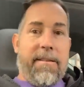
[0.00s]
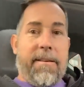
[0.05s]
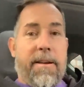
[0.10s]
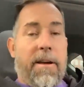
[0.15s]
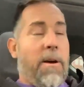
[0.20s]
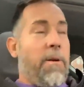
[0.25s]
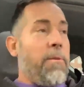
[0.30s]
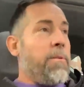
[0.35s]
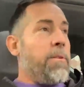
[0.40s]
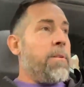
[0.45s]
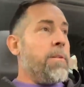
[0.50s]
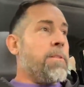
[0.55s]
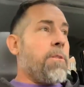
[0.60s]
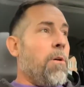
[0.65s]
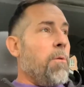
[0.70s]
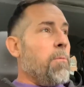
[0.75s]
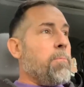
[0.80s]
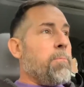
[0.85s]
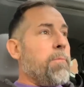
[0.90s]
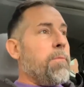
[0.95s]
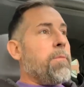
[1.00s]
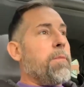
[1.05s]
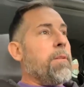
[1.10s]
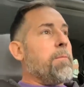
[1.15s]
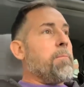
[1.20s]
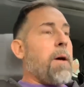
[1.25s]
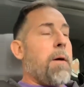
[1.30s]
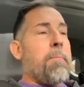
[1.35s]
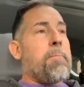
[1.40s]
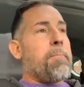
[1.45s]
You know, don't,
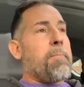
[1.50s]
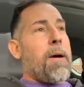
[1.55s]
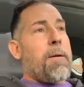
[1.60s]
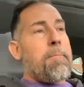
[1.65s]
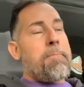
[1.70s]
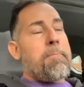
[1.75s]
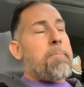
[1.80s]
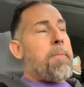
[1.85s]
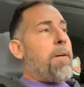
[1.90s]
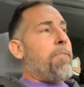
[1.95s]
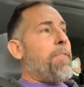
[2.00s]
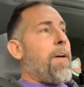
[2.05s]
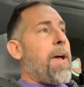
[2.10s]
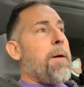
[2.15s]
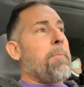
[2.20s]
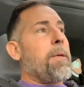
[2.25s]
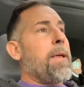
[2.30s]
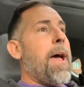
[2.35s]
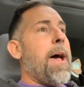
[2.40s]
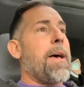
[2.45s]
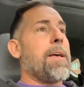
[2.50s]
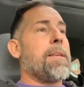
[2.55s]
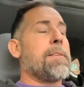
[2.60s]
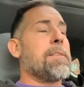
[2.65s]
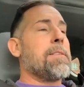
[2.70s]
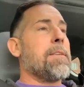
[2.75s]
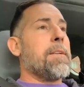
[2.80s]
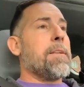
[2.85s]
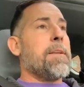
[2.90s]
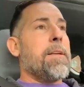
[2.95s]
my family
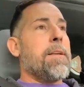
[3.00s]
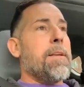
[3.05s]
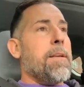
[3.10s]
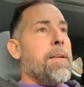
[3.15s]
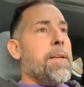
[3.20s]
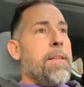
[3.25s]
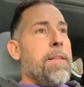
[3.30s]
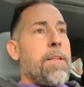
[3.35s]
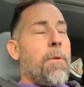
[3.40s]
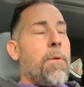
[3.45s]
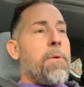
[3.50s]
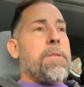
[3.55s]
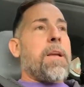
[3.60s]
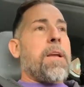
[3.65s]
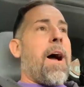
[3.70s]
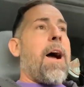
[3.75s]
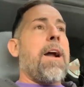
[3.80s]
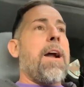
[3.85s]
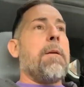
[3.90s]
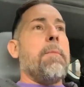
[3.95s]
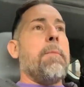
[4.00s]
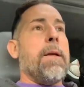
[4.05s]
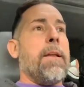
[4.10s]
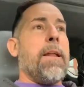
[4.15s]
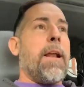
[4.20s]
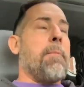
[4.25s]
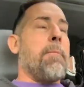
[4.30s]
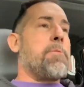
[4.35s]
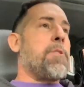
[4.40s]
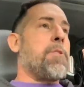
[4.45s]
has their
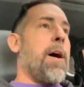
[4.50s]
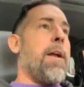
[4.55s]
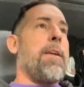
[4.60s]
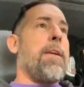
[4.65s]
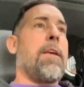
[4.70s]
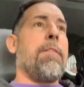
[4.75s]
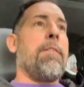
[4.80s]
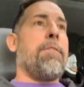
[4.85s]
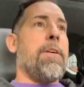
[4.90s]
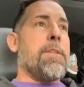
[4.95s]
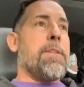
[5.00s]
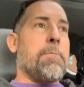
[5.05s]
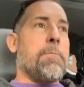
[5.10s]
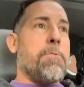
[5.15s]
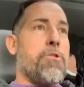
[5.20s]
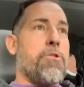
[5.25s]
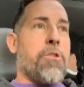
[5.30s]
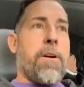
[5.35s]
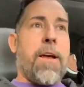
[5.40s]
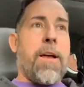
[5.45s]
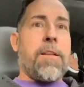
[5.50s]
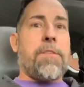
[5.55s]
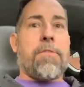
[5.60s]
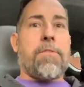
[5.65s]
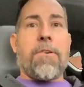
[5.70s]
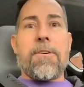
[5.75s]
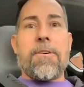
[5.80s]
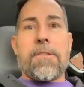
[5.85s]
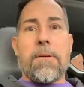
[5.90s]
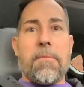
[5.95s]
retirement and I'm trying to convince them to
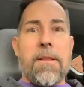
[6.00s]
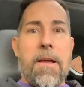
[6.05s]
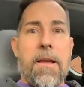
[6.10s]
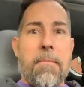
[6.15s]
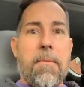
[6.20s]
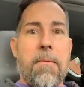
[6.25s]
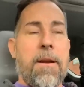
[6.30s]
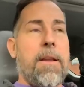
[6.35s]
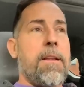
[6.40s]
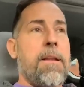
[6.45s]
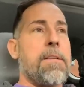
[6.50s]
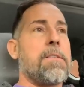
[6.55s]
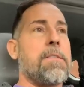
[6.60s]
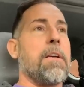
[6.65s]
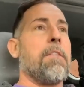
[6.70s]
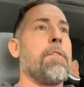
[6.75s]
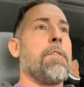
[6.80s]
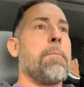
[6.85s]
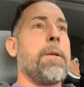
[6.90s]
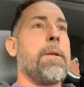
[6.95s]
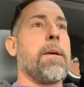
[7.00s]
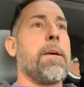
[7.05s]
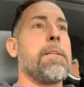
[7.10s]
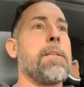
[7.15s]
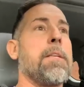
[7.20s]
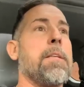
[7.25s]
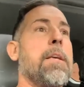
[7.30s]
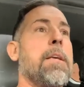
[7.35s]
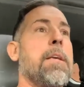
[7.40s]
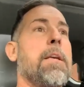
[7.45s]
transfer some of that money to silver
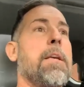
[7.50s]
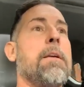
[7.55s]
because,